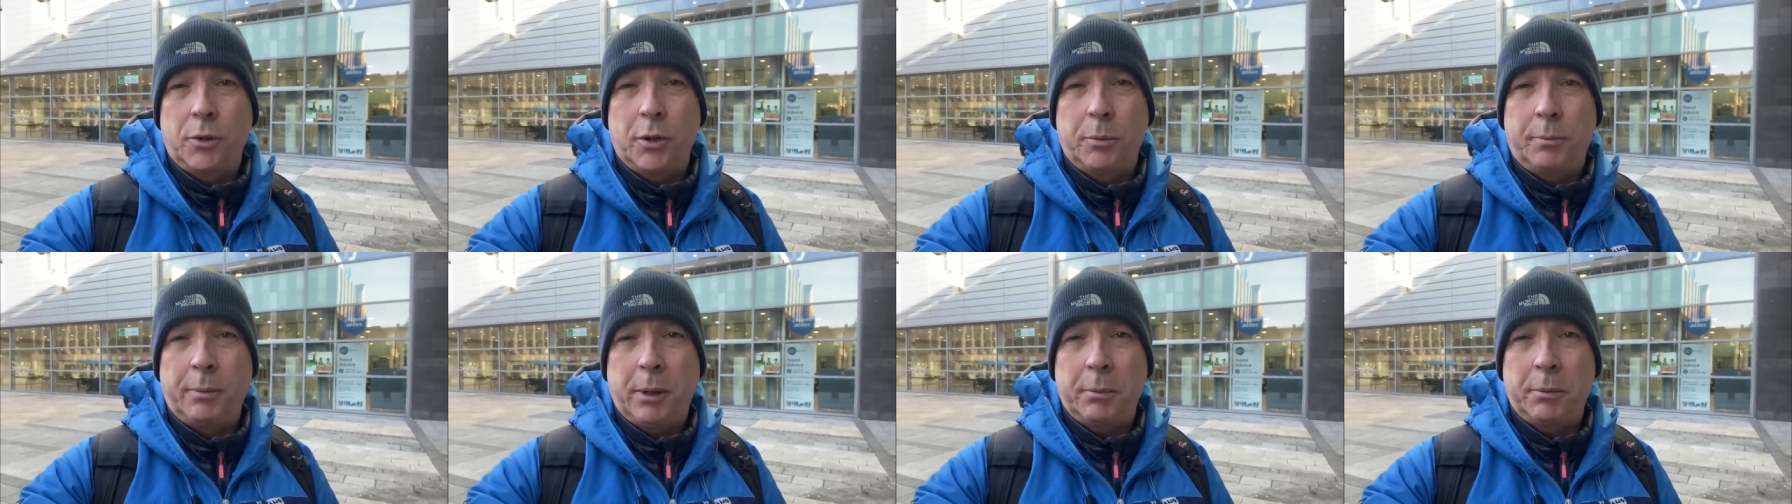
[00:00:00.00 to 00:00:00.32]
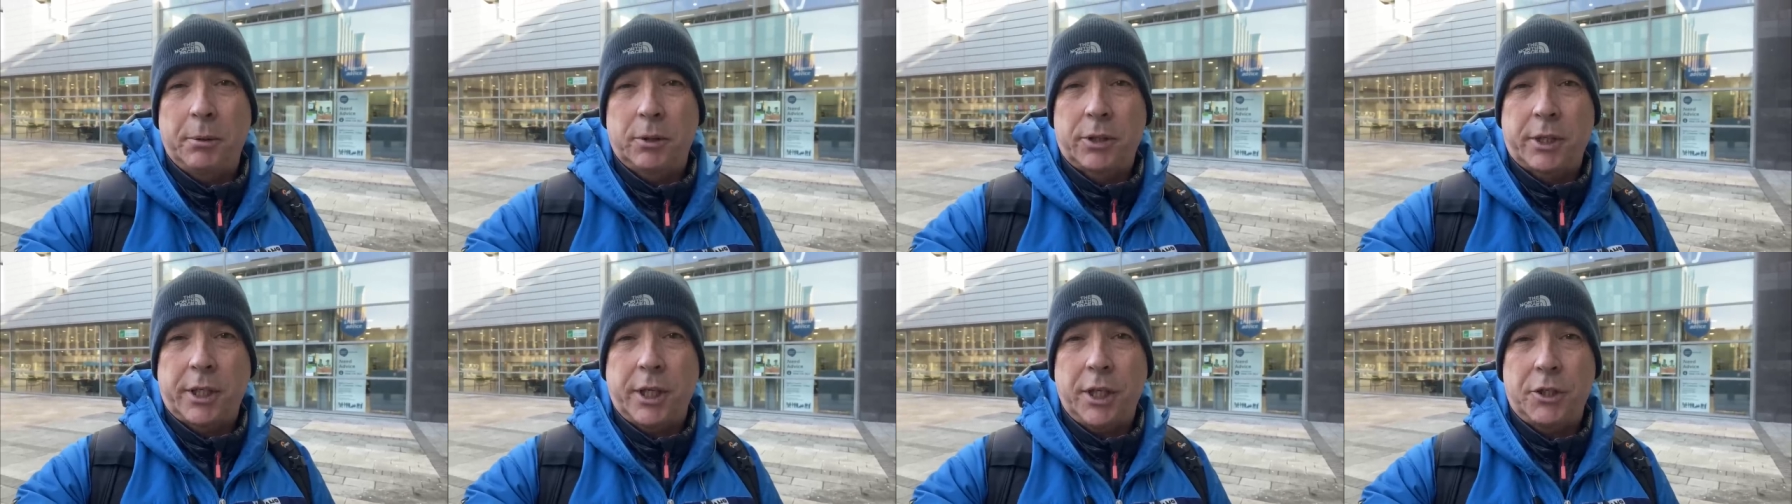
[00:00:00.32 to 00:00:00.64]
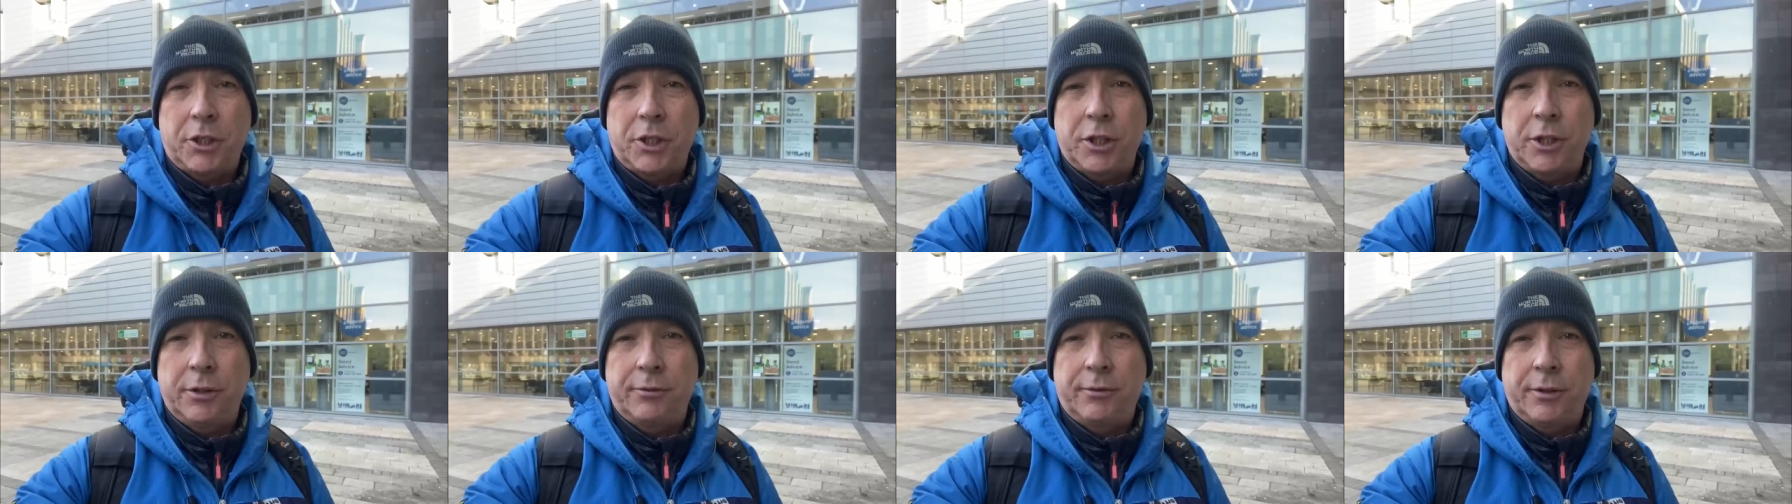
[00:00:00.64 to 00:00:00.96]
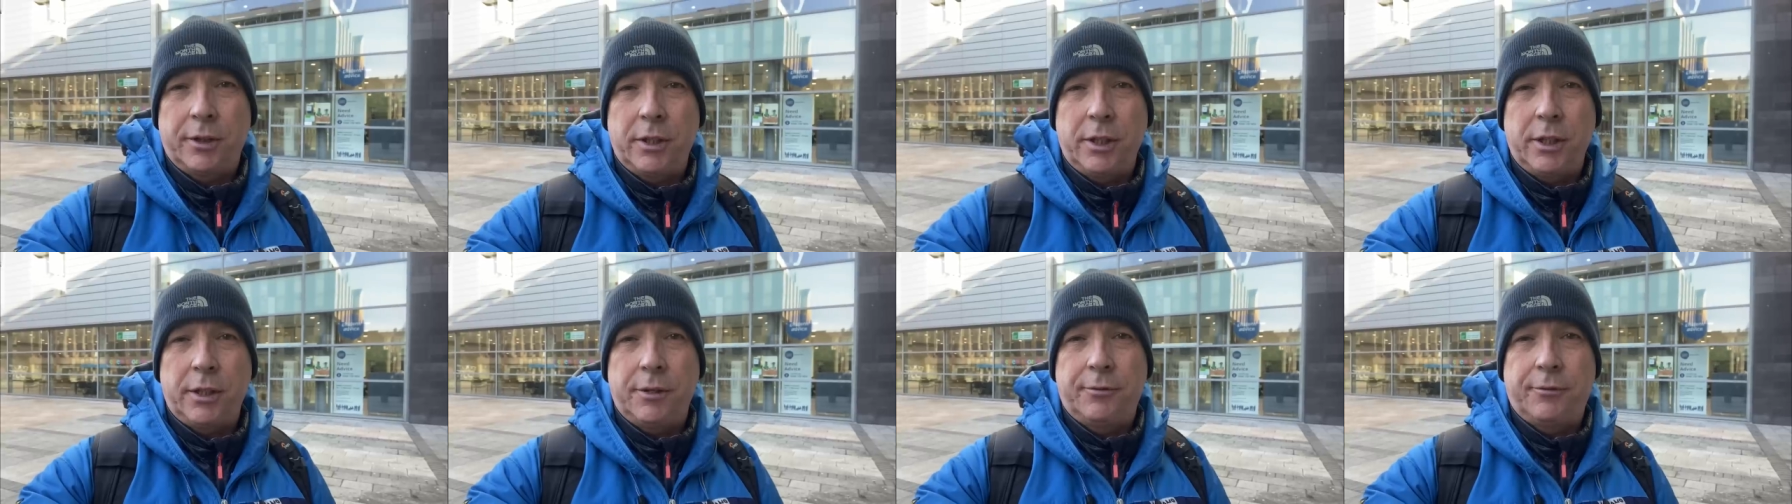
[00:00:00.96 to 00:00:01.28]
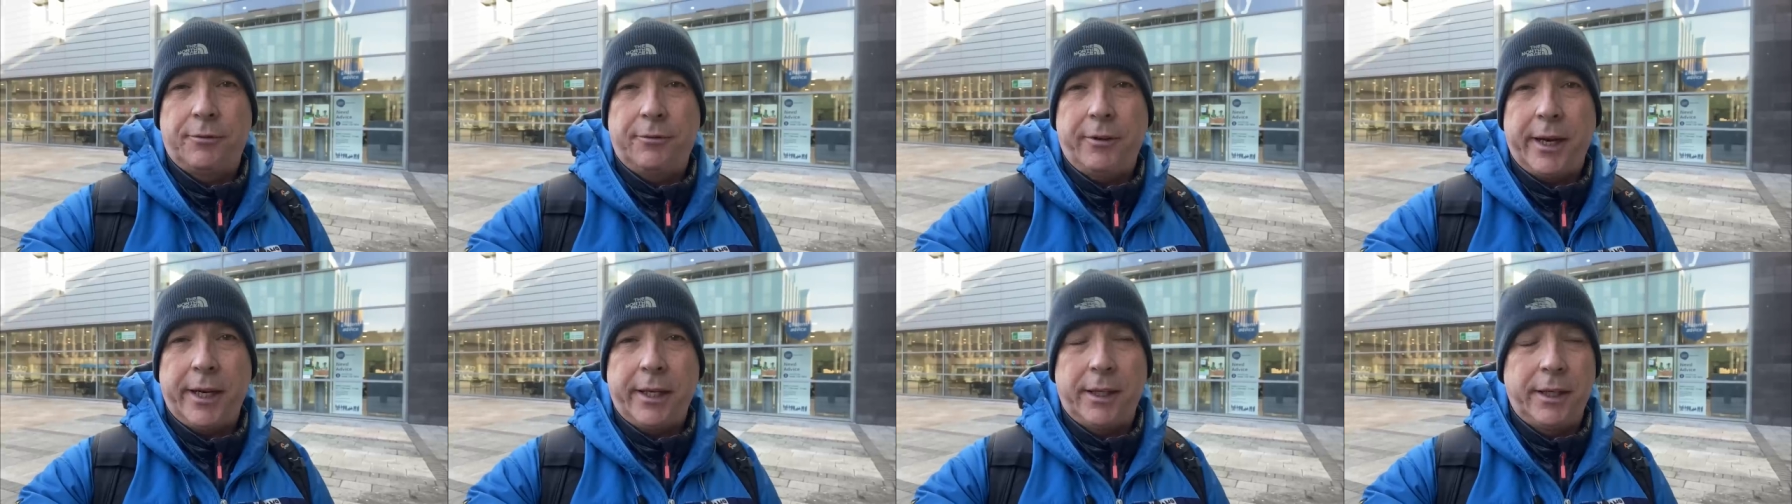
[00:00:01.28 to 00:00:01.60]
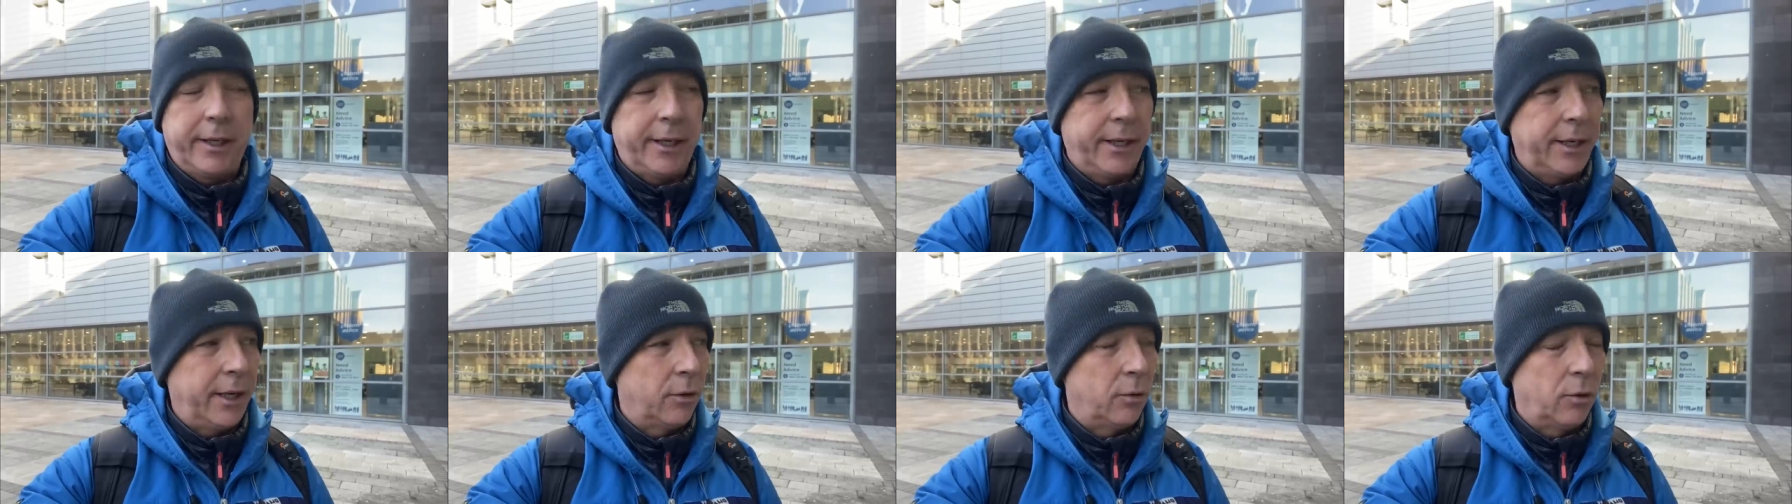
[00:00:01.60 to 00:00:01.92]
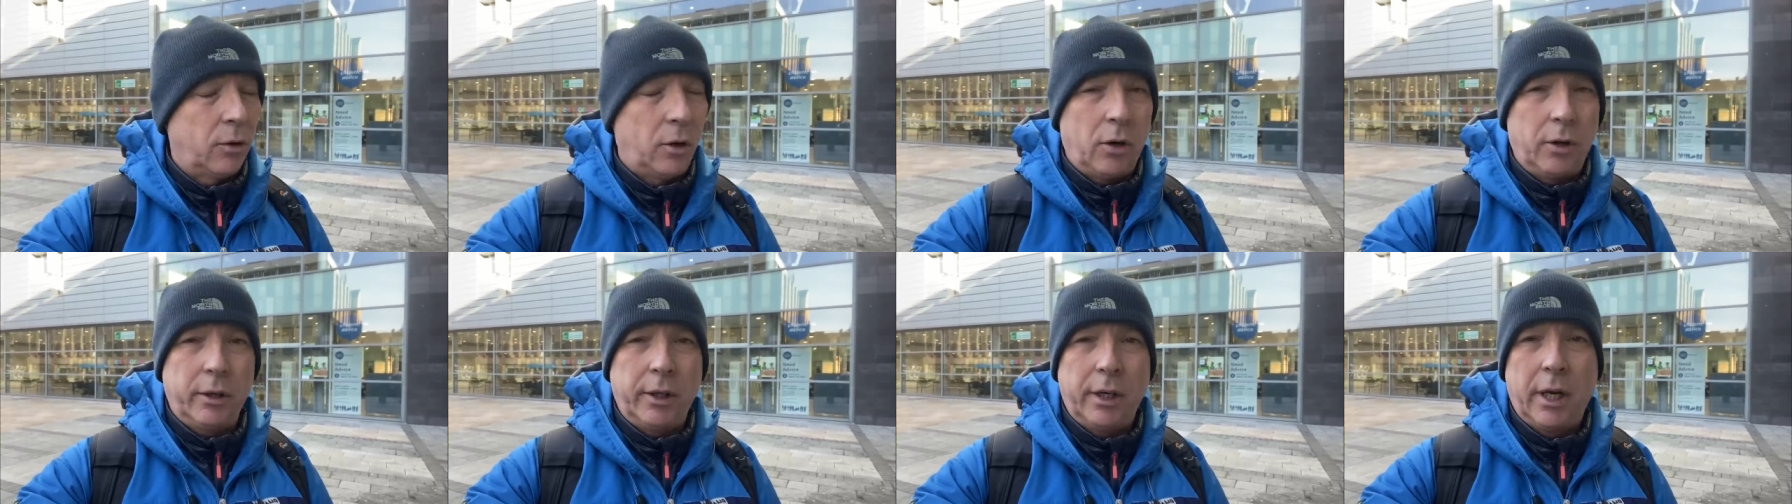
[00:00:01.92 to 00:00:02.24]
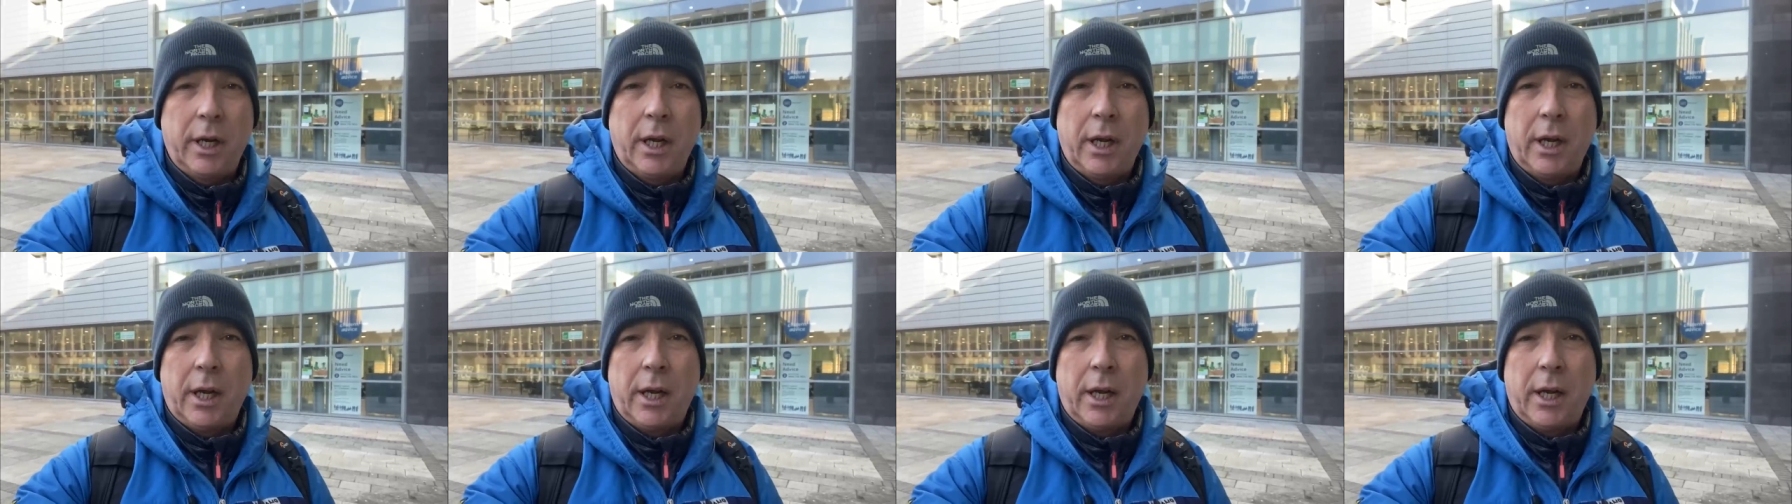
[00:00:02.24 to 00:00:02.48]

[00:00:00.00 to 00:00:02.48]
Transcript: the People's Kitchen if you need fed later on,